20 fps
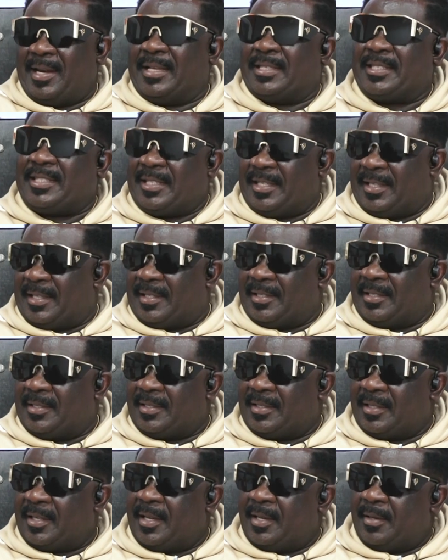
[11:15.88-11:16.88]

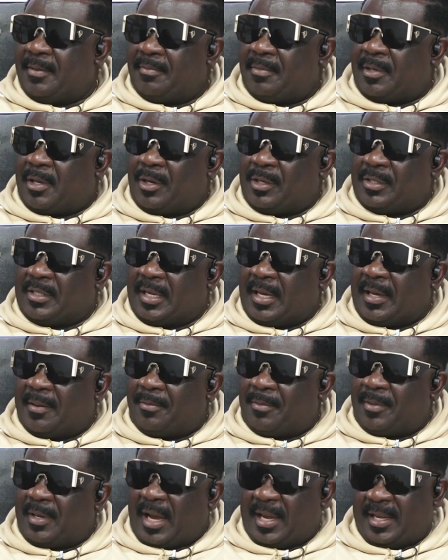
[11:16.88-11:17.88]
scenes because I
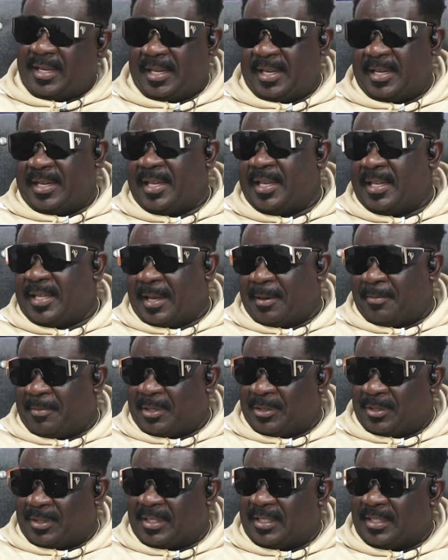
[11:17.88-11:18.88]
hinin di enya
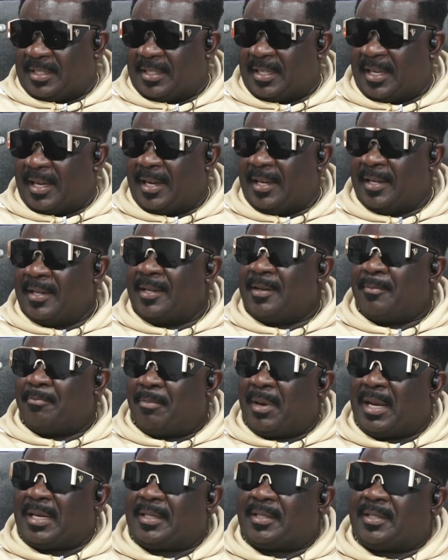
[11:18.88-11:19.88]
maso sisi ya.
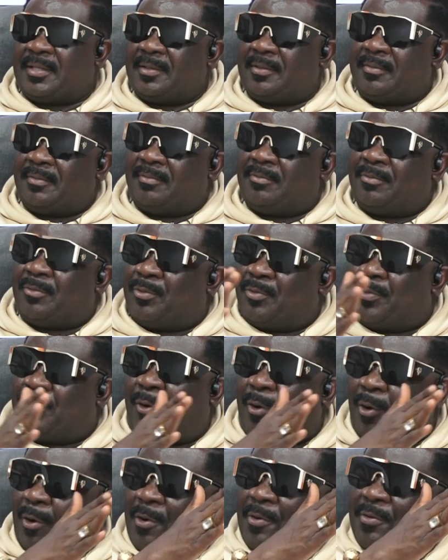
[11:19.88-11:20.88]
But
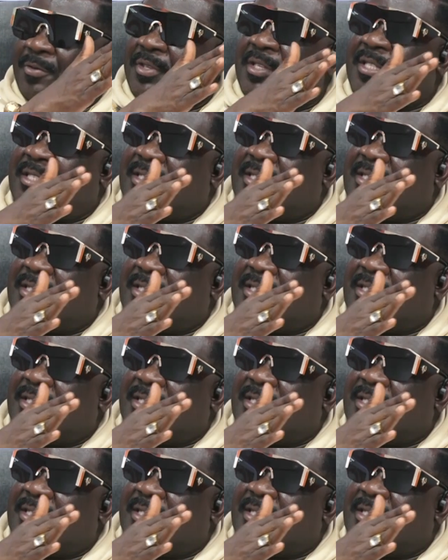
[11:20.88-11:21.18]
for all these